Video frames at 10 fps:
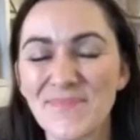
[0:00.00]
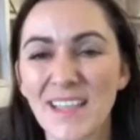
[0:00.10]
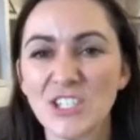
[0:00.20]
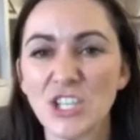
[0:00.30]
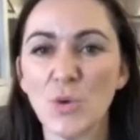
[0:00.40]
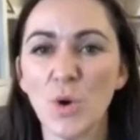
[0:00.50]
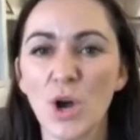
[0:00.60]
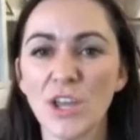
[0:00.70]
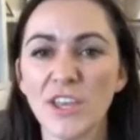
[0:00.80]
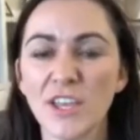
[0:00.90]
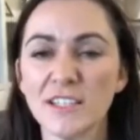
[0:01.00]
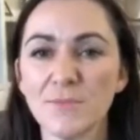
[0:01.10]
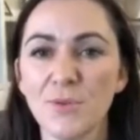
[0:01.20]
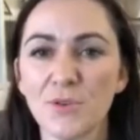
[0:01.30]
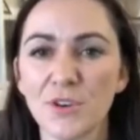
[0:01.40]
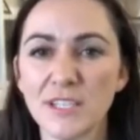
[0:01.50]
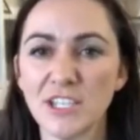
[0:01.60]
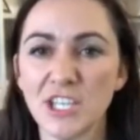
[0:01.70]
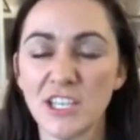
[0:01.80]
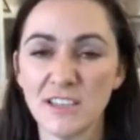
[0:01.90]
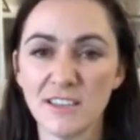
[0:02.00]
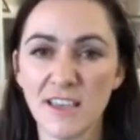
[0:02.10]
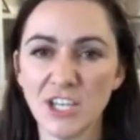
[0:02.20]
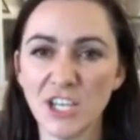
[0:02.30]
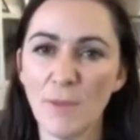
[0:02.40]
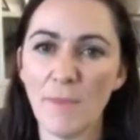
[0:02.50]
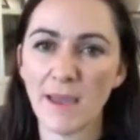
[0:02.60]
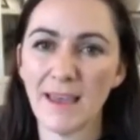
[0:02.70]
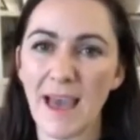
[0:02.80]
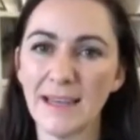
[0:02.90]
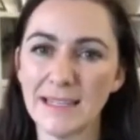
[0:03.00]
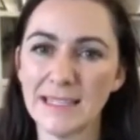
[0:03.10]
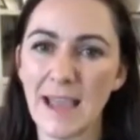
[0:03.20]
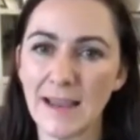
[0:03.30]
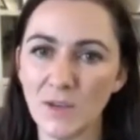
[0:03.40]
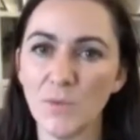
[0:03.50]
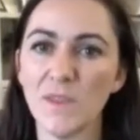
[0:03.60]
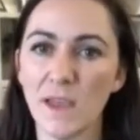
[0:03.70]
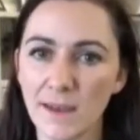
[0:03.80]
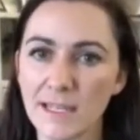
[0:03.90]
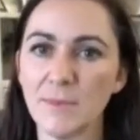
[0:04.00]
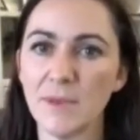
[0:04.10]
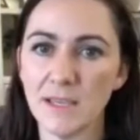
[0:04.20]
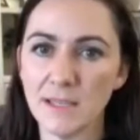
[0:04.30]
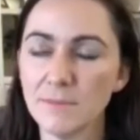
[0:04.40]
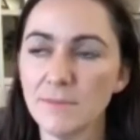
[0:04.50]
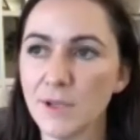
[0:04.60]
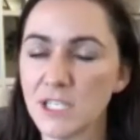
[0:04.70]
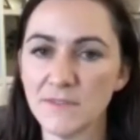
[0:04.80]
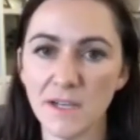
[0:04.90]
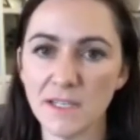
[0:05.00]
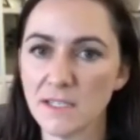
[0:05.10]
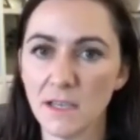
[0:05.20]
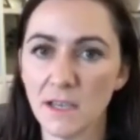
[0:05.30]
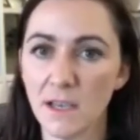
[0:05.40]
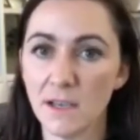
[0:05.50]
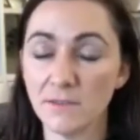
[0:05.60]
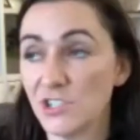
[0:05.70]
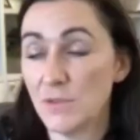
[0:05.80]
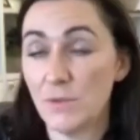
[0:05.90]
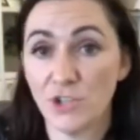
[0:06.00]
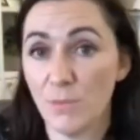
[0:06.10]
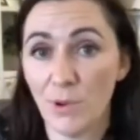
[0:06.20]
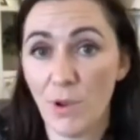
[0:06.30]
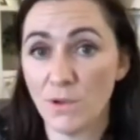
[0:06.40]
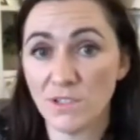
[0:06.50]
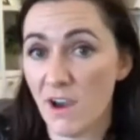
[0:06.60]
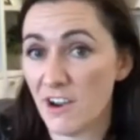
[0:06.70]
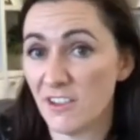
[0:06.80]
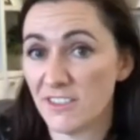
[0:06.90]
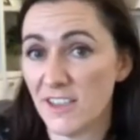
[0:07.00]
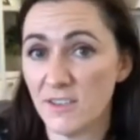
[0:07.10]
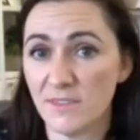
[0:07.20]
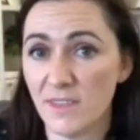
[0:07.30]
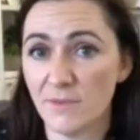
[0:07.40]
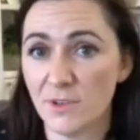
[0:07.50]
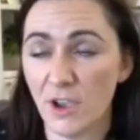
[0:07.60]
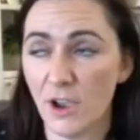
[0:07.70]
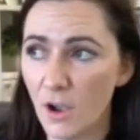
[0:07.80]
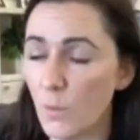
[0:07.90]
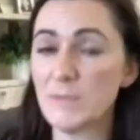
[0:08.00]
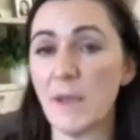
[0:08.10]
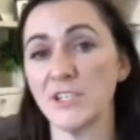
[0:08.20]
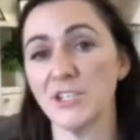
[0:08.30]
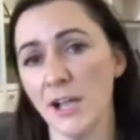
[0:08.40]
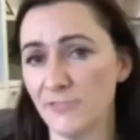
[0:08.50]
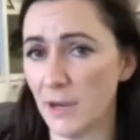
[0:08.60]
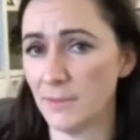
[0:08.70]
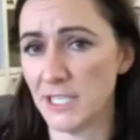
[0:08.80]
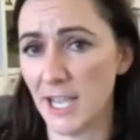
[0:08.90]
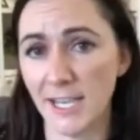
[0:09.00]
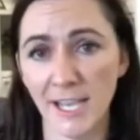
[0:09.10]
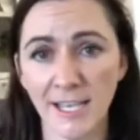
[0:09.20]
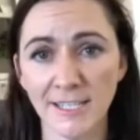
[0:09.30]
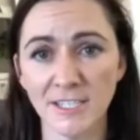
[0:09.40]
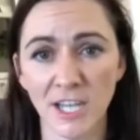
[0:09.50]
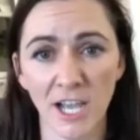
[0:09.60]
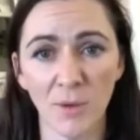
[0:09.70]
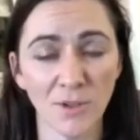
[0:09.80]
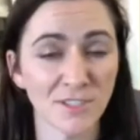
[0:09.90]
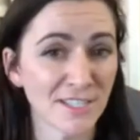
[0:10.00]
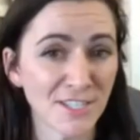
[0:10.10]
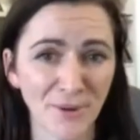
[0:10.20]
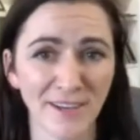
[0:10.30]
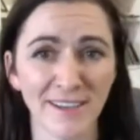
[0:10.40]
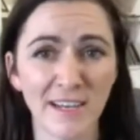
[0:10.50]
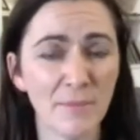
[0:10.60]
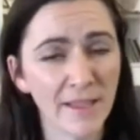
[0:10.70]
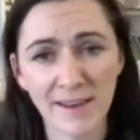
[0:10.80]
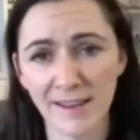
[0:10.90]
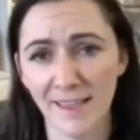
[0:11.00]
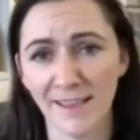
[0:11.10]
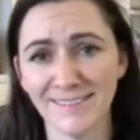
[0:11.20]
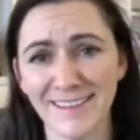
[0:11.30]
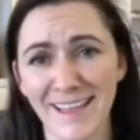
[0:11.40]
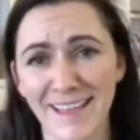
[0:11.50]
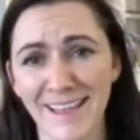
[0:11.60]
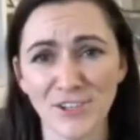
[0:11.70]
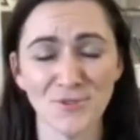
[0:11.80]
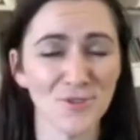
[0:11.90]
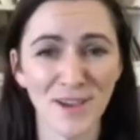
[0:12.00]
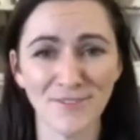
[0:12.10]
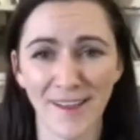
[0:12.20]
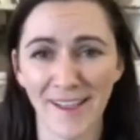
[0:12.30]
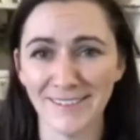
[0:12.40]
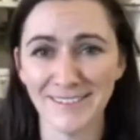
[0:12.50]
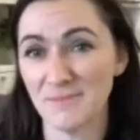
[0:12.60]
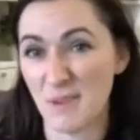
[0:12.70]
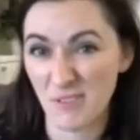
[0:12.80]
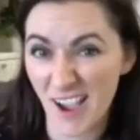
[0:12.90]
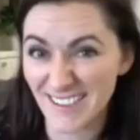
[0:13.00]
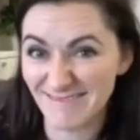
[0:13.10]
So what I think is important is actually going back and understanding where that anatomy is. And most of us general Joe blogs, I don't think they would go, oh, where's my diaphragm today? And what's it doing? And am I getting that activation all the way around? Am I right?